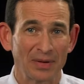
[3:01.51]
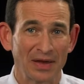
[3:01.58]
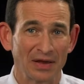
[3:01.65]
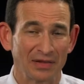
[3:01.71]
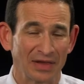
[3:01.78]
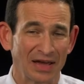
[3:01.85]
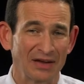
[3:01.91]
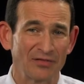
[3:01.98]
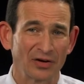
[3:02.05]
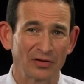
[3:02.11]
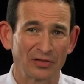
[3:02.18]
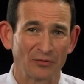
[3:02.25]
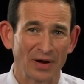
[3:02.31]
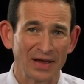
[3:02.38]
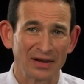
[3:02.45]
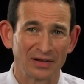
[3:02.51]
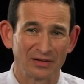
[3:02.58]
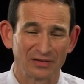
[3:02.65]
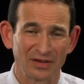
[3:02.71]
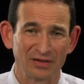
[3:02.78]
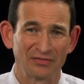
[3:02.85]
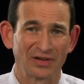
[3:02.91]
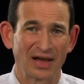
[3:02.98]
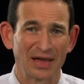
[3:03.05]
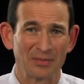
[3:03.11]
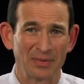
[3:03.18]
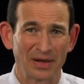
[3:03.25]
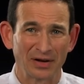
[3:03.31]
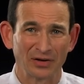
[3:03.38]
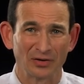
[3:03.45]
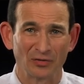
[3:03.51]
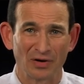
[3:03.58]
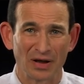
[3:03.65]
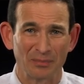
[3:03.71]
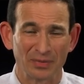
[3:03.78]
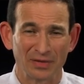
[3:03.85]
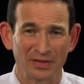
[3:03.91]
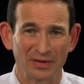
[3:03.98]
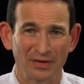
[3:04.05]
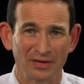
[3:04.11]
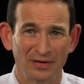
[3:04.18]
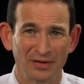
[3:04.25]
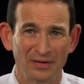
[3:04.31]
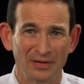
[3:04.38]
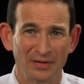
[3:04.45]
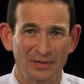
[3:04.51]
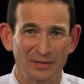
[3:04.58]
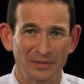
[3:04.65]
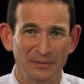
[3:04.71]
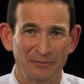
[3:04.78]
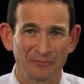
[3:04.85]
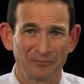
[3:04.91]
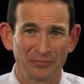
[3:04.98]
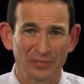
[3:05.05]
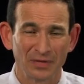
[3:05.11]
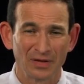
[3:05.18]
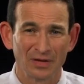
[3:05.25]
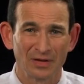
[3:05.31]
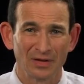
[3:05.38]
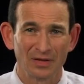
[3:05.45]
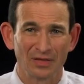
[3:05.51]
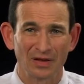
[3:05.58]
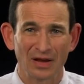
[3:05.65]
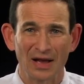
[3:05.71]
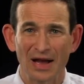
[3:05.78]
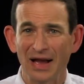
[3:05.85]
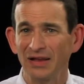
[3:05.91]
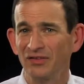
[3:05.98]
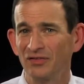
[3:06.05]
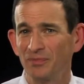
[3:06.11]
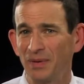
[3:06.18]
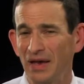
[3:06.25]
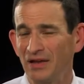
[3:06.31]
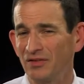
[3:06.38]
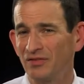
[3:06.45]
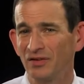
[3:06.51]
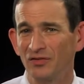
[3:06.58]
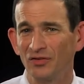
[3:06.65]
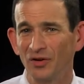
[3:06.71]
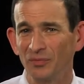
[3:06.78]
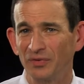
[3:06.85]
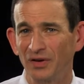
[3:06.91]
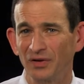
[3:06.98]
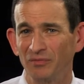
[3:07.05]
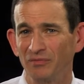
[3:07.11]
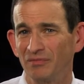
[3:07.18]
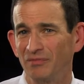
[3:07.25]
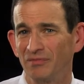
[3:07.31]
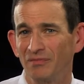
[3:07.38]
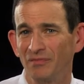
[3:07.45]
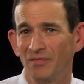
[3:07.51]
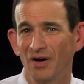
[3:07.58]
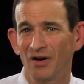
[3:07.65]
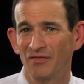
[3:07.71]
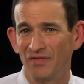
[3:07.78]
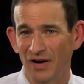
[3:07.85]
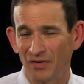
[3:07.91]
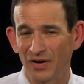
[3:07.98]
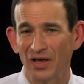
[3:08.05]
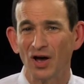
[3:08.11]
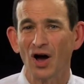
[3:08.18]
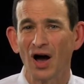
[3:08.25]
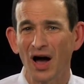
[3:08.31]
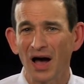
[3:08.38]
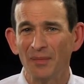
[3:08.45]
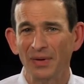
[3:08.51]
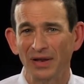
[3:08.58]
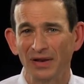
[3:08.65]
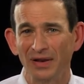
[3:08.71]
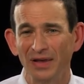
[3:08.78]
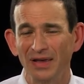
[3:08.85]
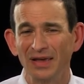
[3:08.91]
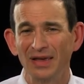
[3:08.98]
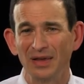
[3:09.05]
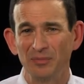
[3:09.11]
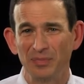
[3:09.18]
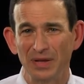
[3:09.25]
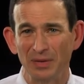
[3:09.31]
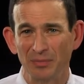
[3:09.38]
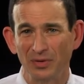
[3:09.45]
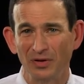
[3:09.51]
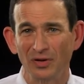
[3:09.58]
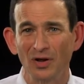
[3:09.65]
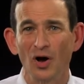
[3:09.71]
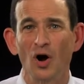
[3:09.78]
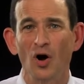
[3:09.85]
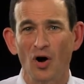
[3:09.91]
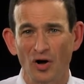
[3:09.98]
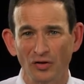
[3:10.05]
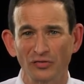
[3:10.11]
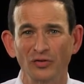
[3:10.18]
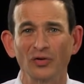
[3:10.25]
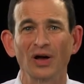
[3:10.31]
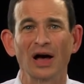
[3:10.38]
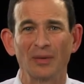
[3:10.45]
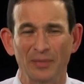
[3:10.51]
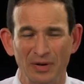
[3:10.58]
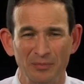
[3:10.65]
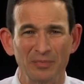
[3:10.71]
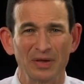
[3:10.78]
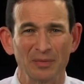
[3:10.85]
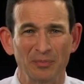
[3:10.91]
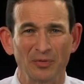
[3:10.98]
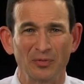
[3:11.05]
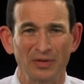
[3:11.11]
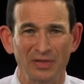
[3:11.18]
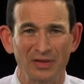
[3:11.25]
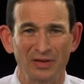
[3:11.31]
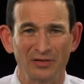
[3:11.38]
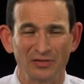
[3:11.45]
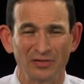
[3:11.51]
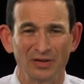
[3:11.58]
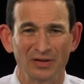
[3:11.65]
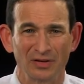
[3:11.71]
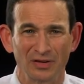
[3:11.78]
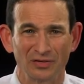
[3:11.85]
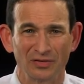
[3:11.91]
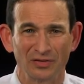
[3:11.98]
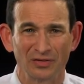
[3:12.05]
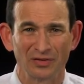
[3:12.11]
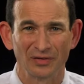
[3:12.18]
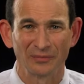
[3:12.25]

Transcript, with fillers: pain, they have arthritis, they have diabetic neuropathy. The kinds of pain syndromes that are very common in people, also common in people with these conditions.